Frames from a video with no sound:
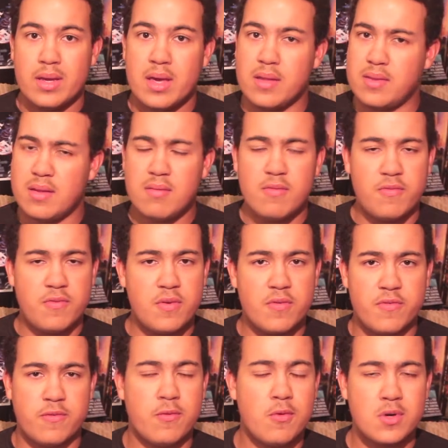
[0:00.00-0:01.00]
It didn't feel
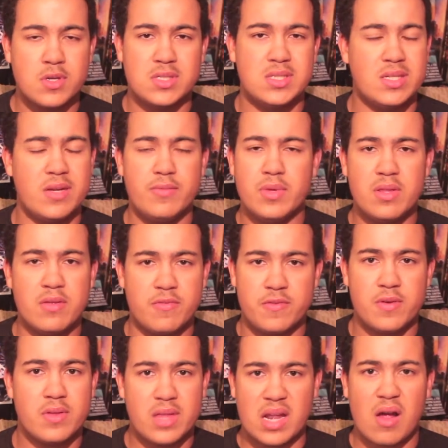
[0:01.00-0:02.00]
forced. It didn't really
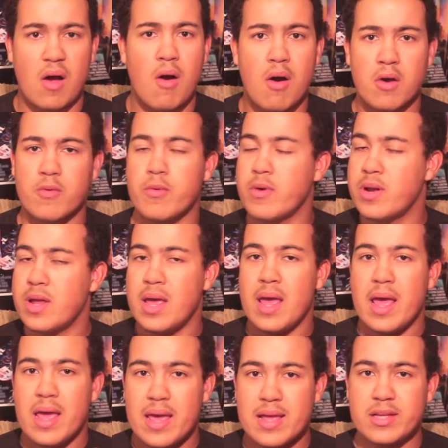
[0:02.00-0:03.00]
feel that awkward.
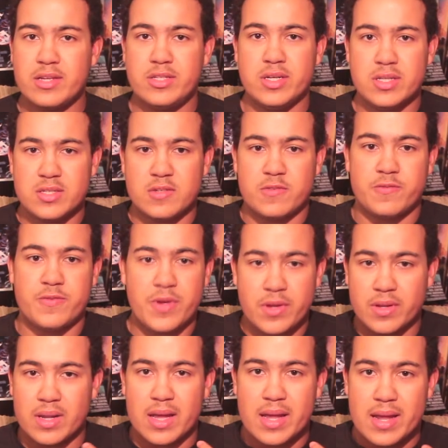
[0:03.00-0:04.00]
It just
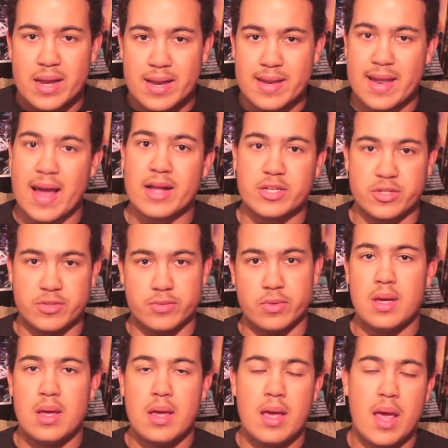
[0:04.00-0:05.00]
felt
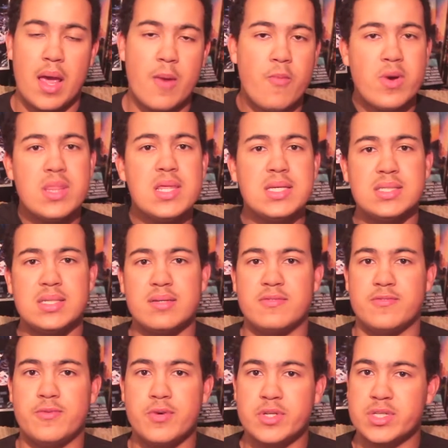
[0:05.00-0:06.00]
natural. And when this
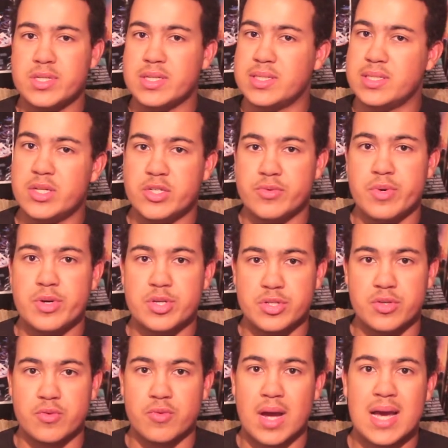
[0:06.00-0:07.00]
unfortunate
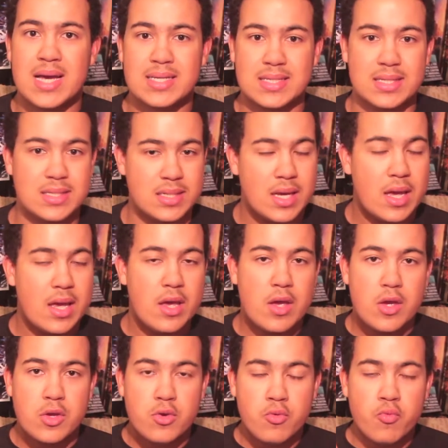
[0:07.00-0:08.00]
situation arises,
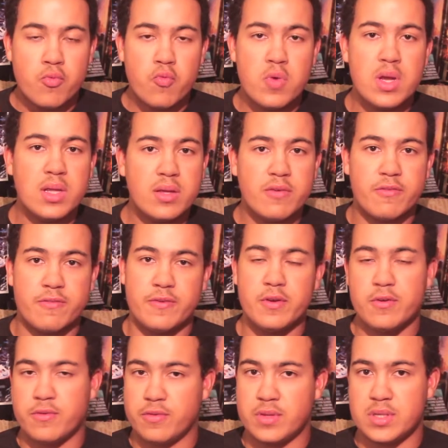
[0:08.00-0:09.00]
you really
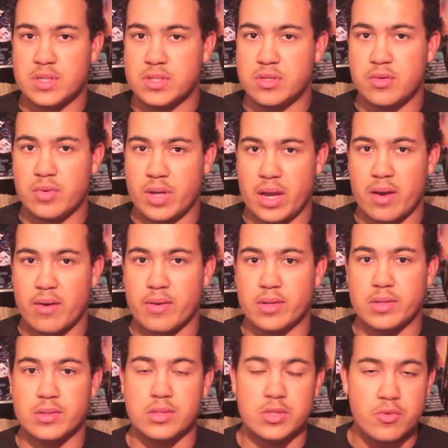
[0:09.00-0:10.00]
feel for these two
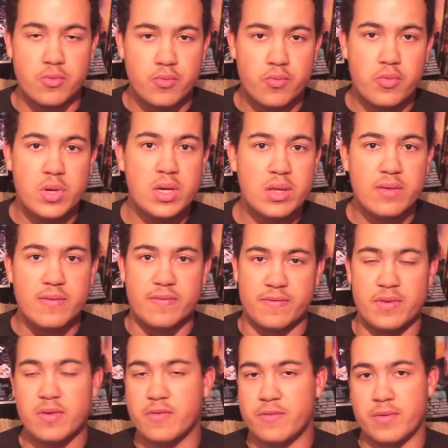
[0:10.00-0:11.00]
characters. You really
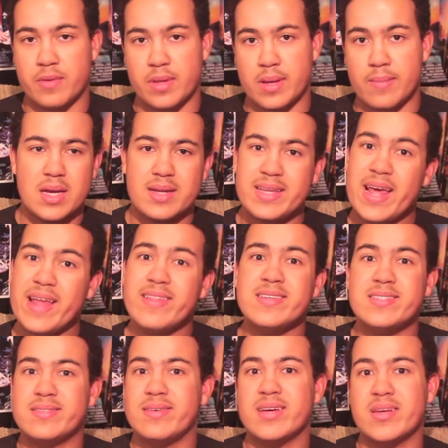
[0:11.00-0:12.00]
feel for them. Now
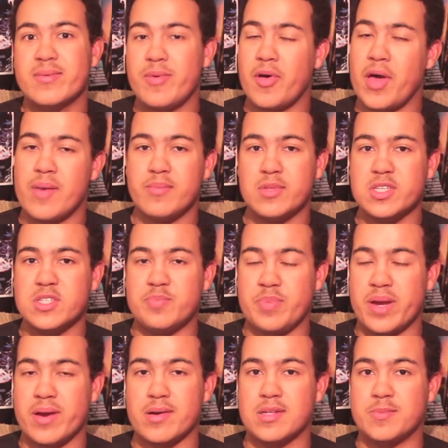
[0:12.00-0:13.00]
let's talk about Emily's
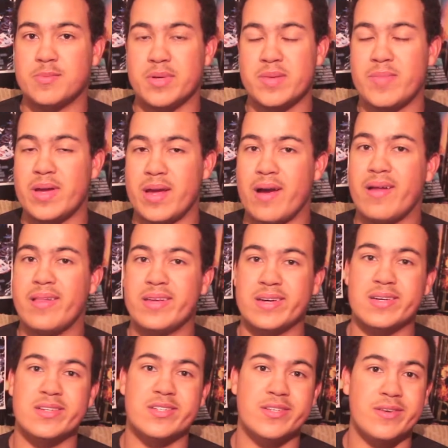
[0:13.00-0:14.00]
parents, played by Holly
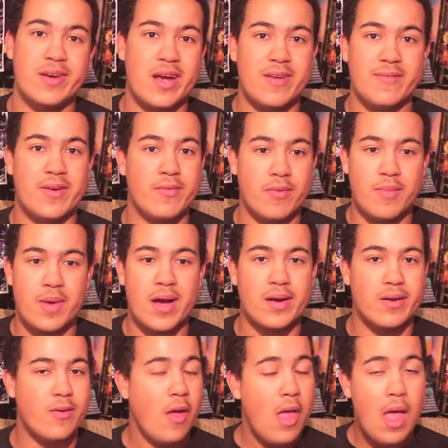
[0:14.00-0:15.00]
Hunter and Ray
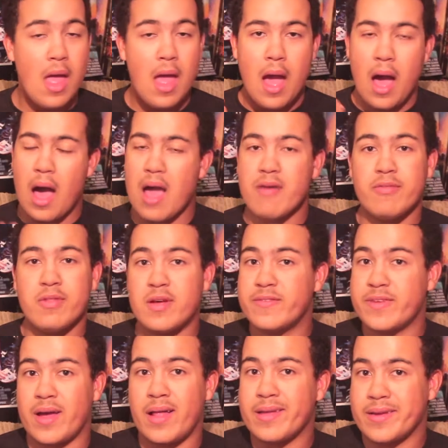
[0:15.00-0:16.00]
Romano. I have
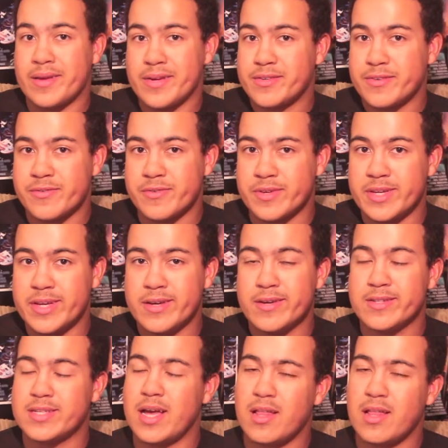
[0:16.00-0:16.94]
loved Holly Hunter for years.